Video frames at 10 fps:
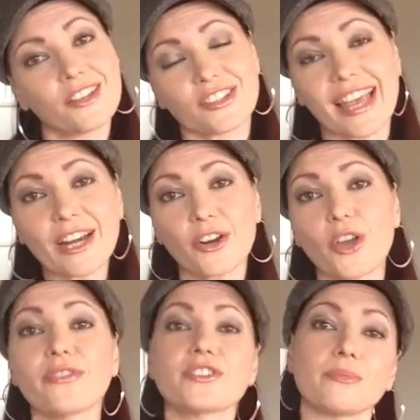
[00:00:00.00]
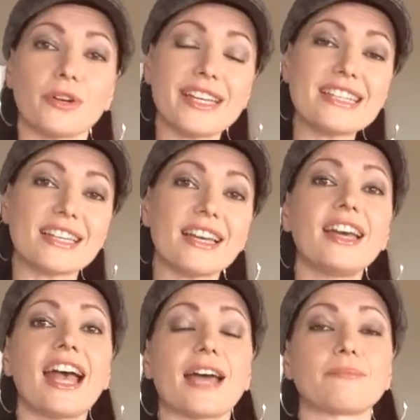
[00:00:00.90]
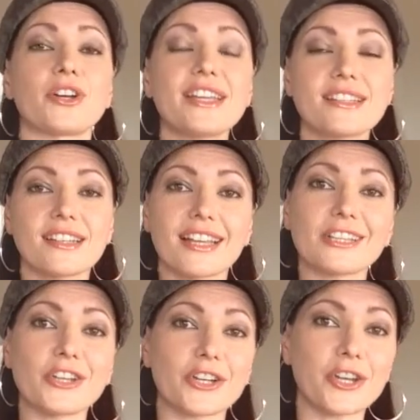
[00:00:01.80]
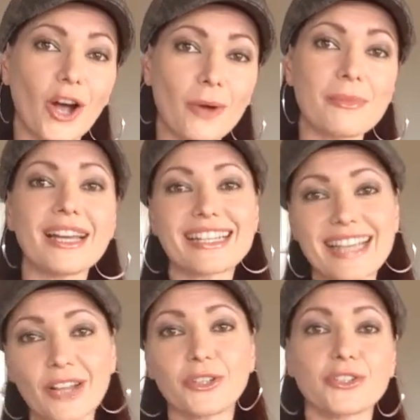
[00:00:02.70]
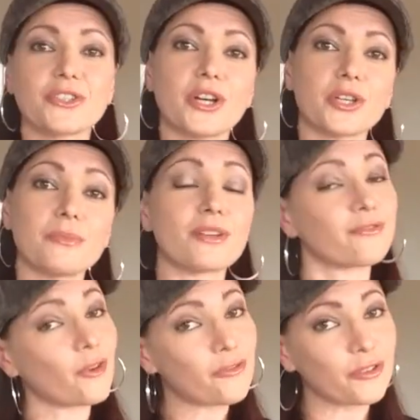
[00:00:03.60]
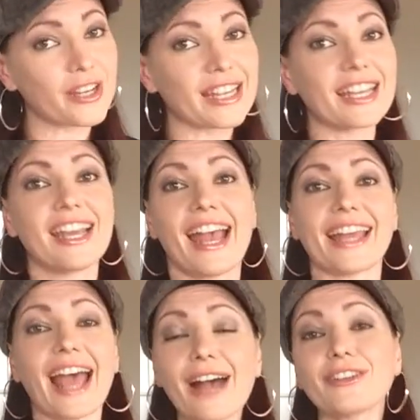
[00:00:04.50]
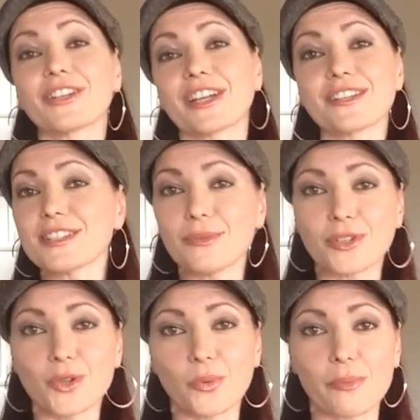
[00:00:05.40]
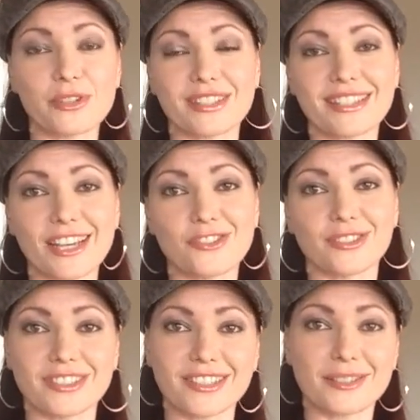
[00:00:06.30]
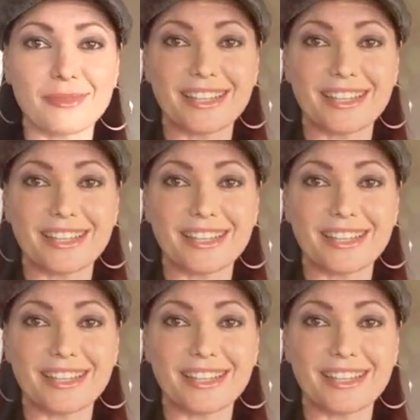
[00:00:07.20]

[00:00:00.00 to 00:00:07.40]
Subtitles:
Just head on over to bonita@bonitanuttall.com, download your document for free, and have a look and see what your representational system